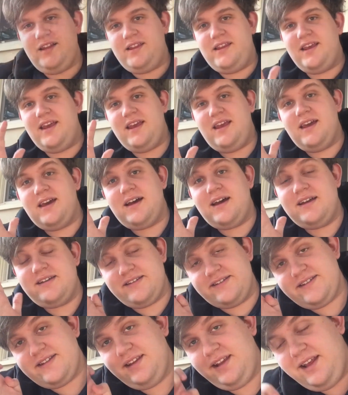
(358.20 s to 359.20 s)
the
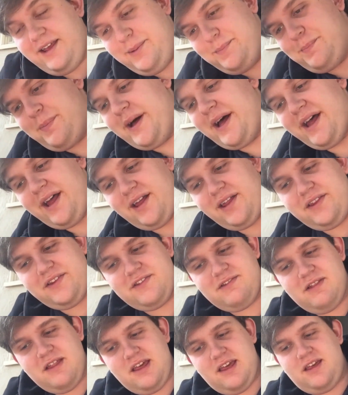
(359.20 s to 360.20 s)
sleep
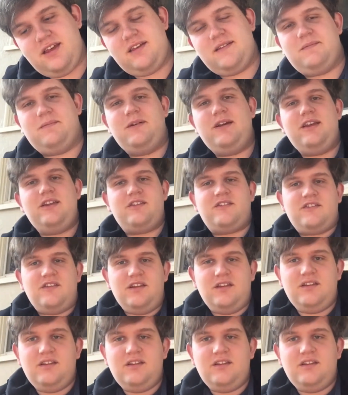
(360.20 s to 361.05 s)
piles thing, we see